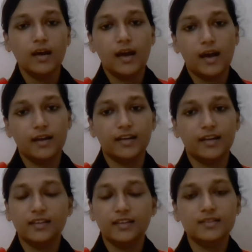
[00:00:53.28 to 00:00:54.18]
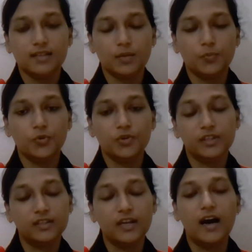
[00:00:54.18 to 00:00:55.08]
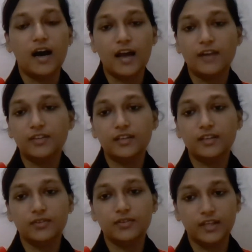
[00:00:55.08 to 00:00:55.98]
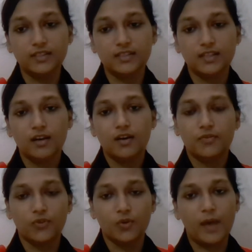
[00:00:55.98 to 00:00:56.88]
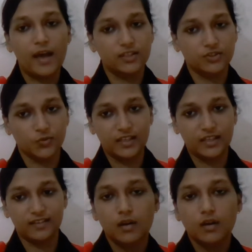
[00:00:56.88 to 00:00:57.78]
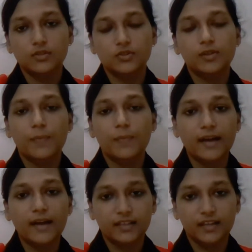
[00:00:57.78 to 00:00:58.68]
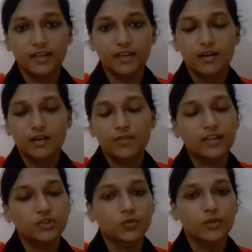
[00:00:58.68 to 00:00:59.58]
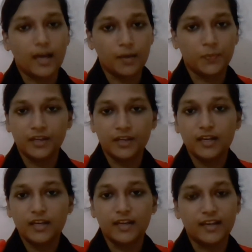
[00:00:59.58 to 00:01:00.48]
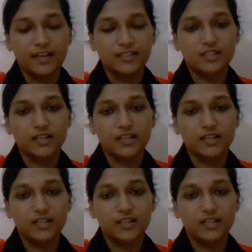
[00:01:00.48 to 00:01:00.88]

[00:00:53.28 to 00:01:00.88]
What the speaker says: And Athens supported the Ionian Greeks from Anatolia. So the mad king ran to campaign against the